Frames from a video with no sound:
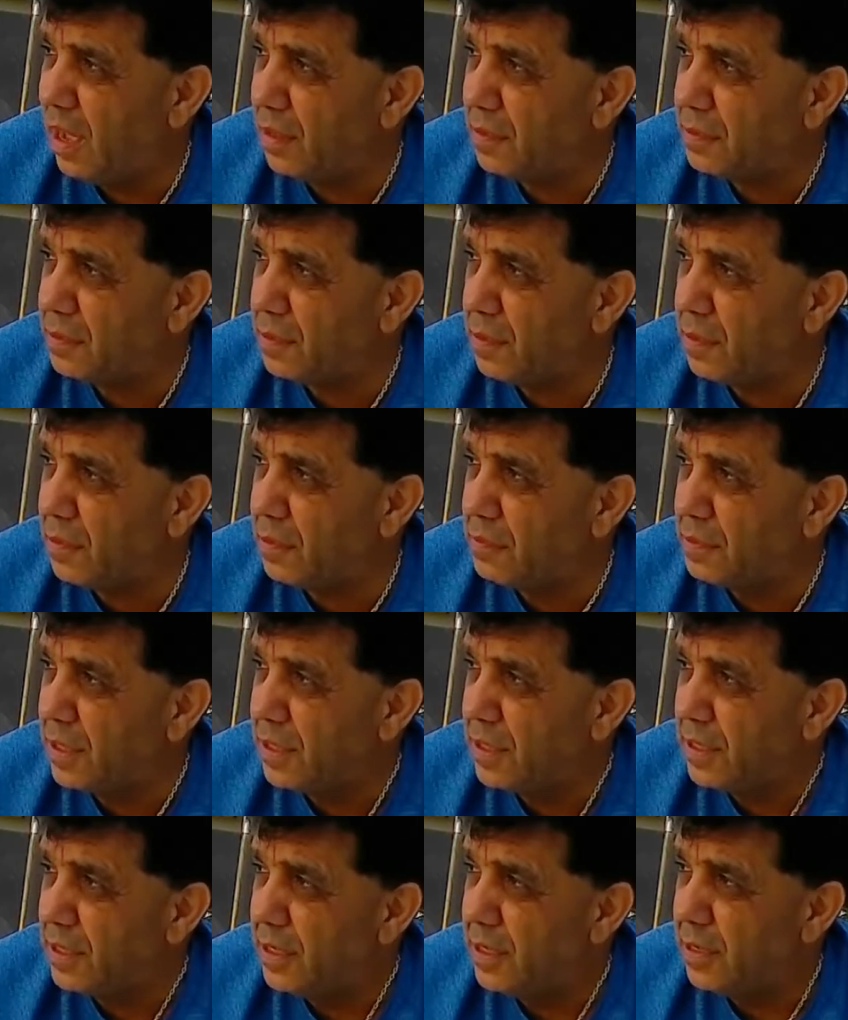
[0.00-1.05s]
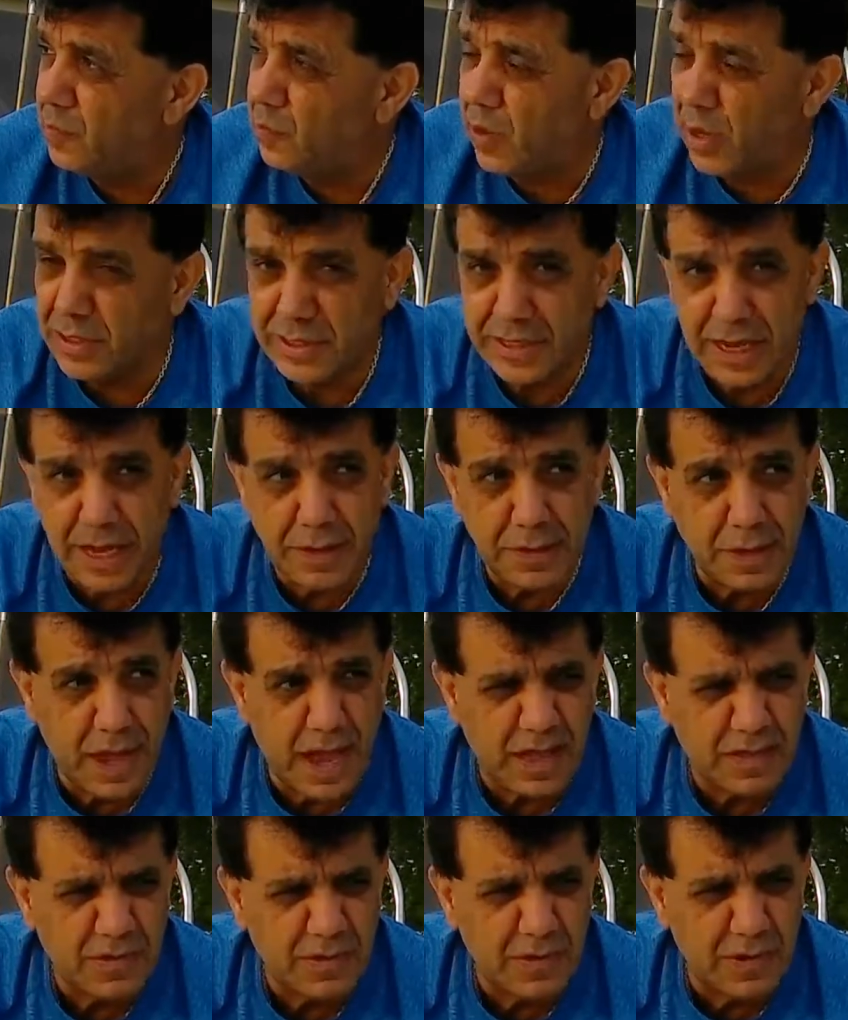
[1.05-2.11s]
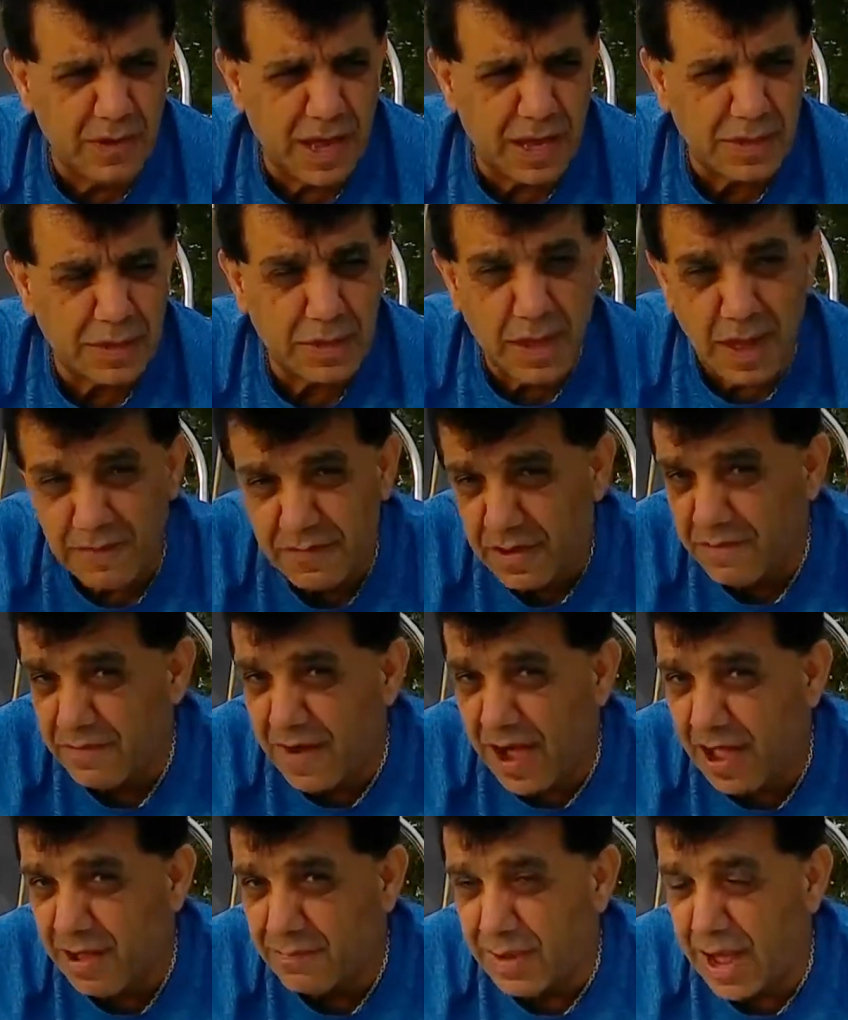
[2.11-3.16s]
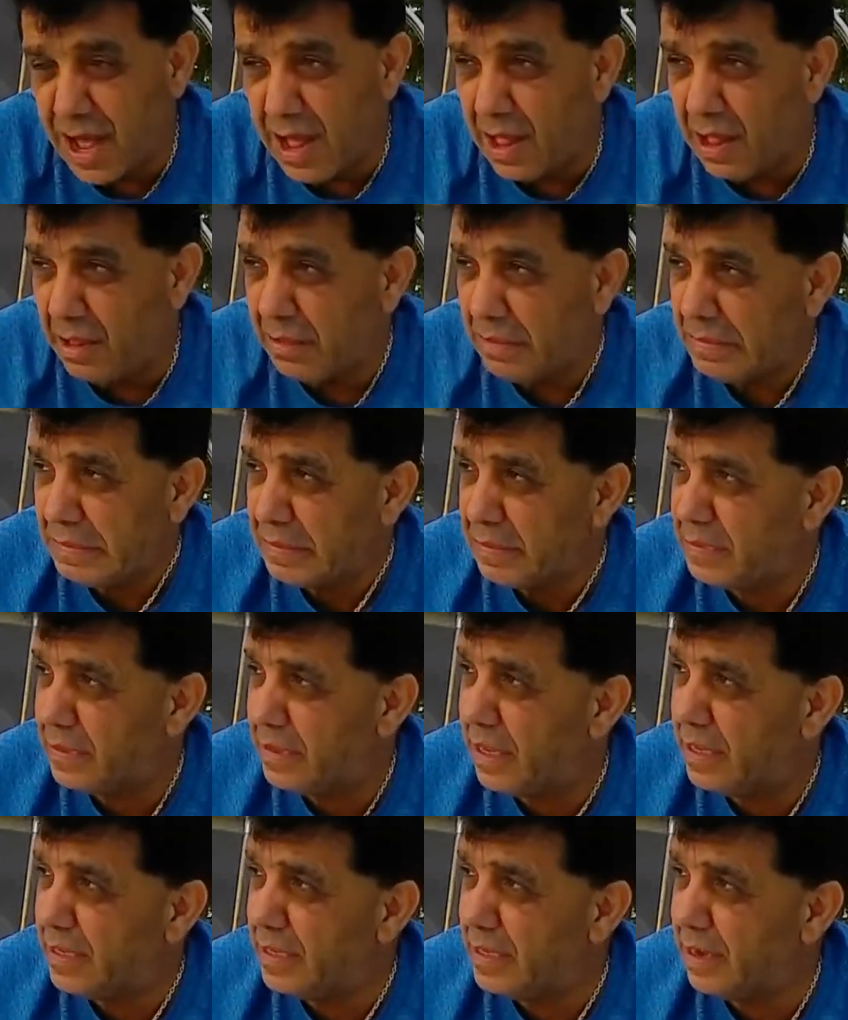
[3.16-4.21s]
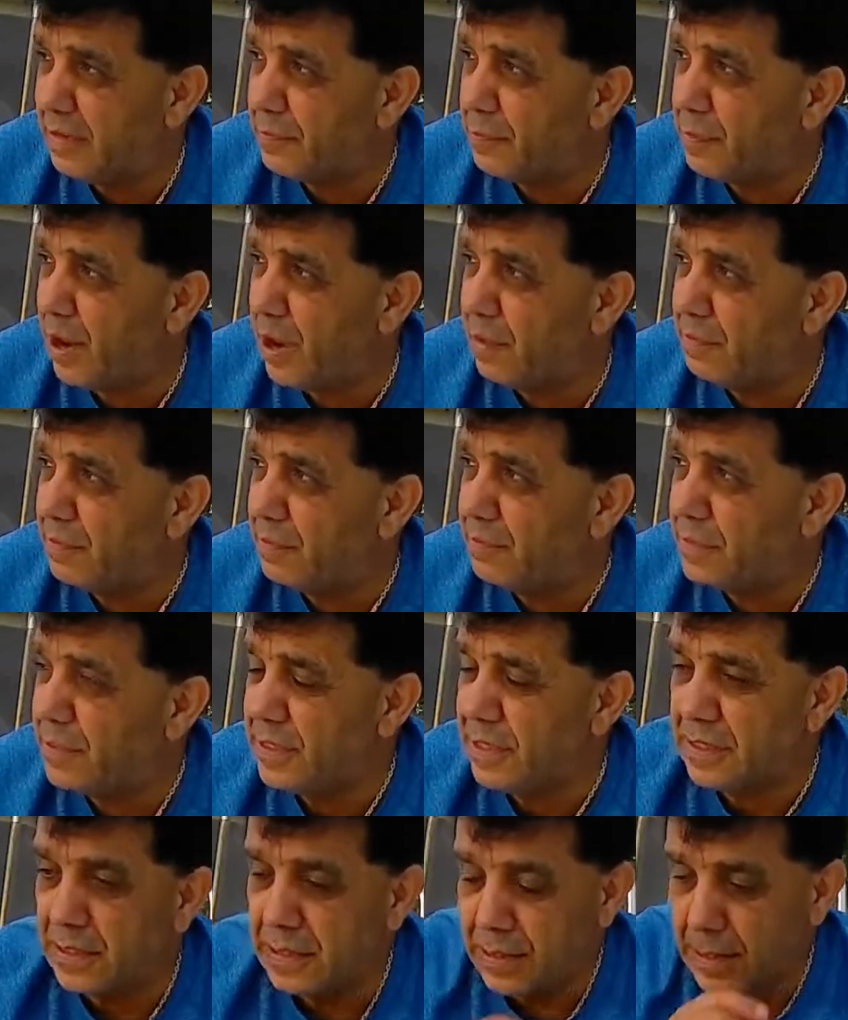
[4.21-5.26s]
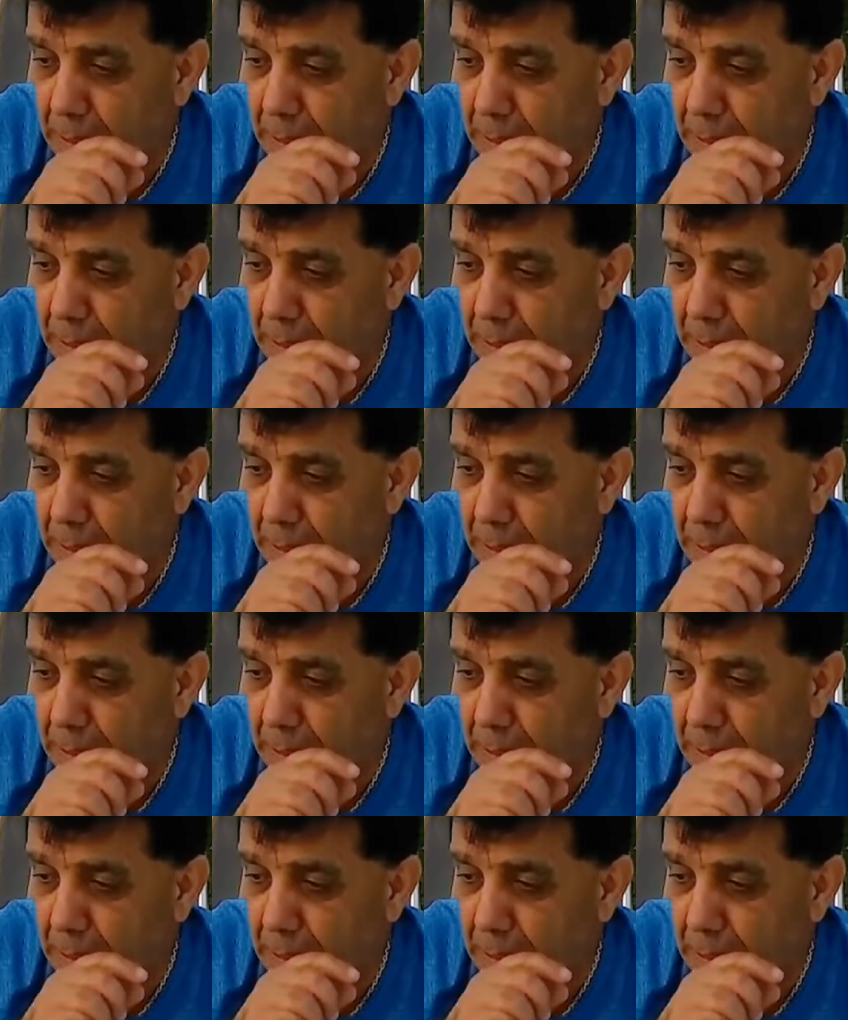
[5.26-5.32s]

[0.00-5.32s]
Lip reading: So in one case I had to go like 75 miles. They didn't have a problem with it.